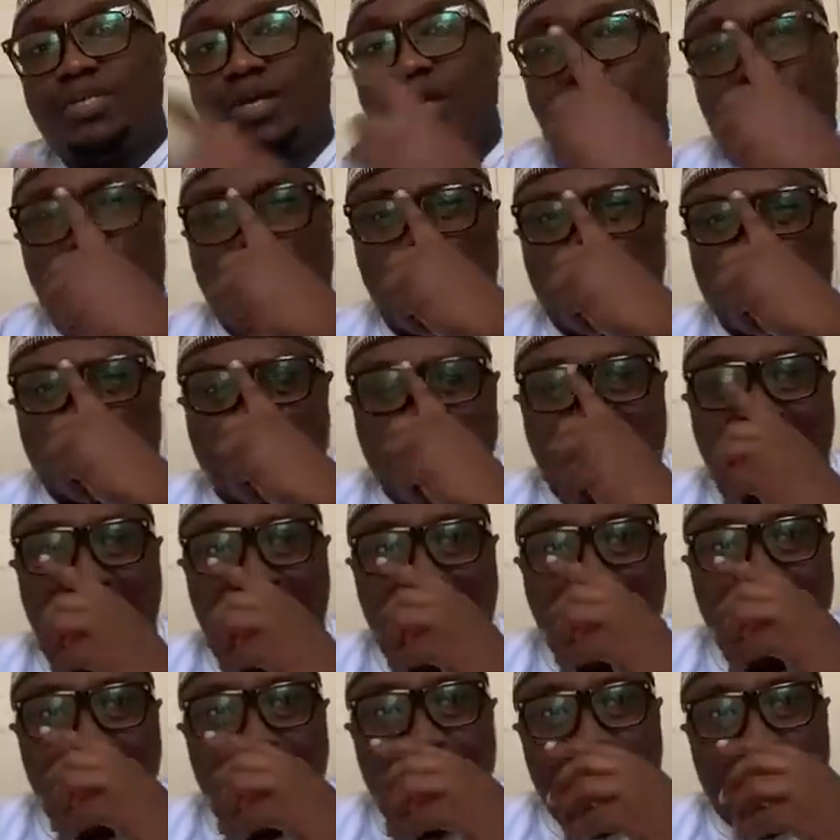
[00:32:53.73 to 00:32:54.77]
whether
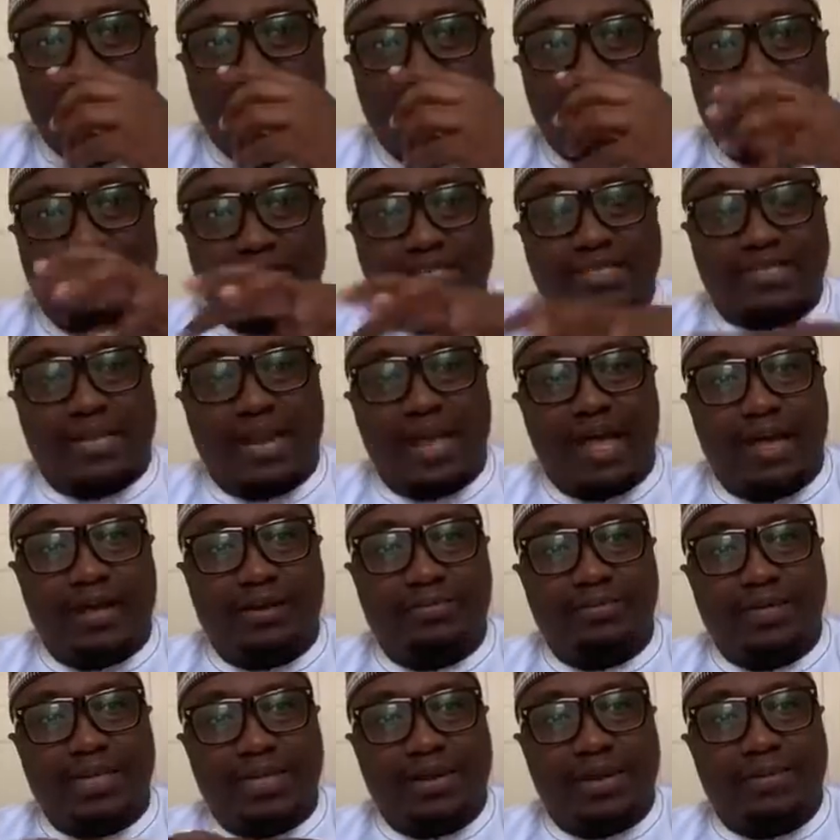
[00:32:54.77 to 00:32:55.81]
in Islam,
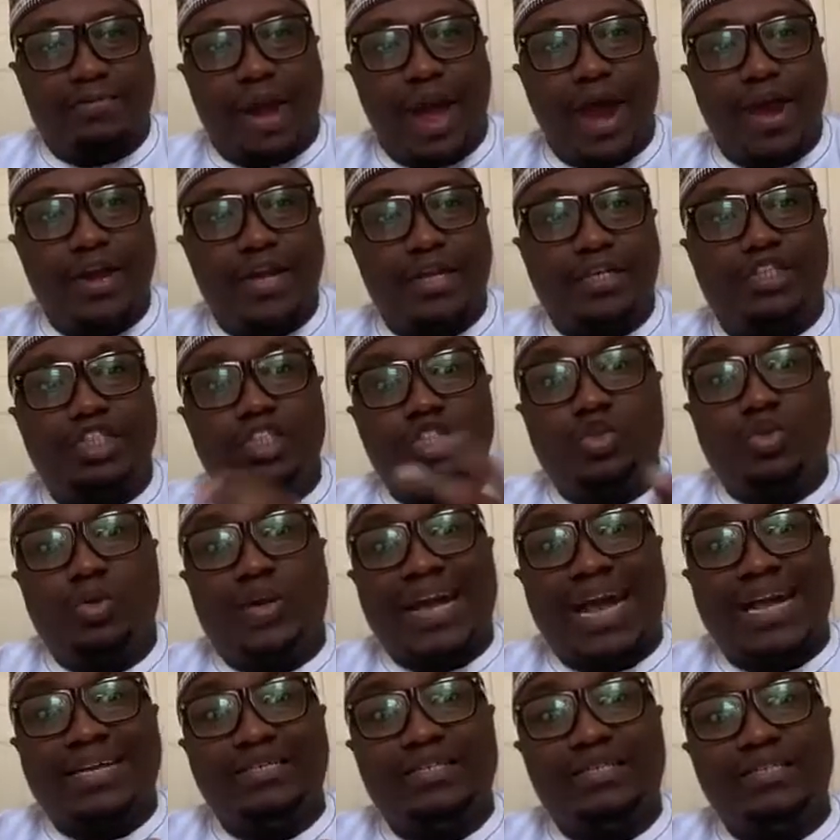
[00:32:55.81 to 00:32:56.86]
in the marriage, you
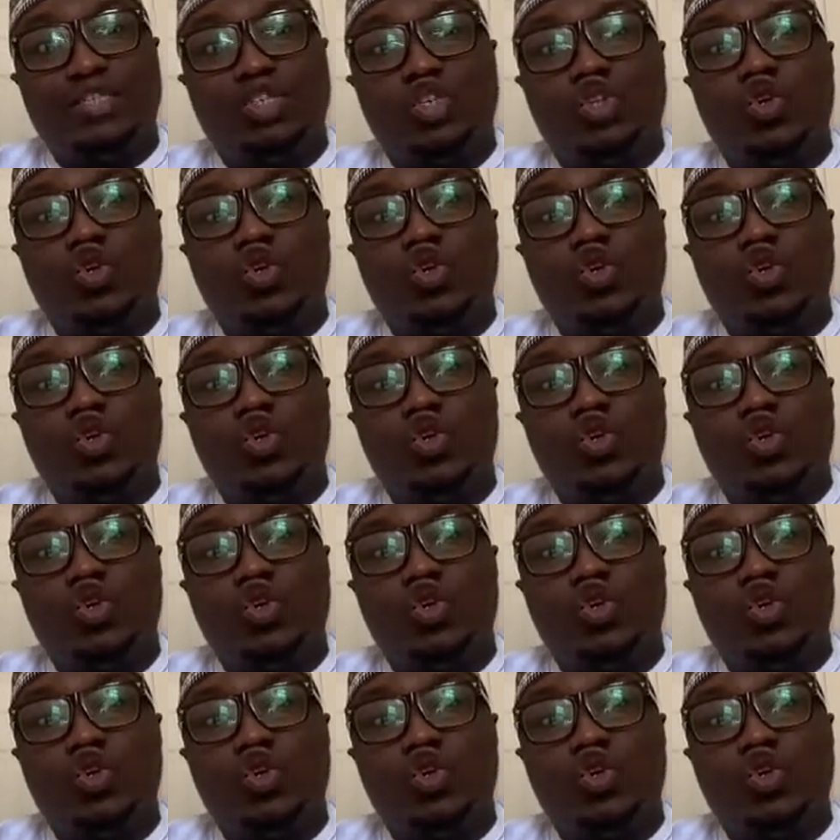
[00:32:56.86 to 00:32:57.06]
can,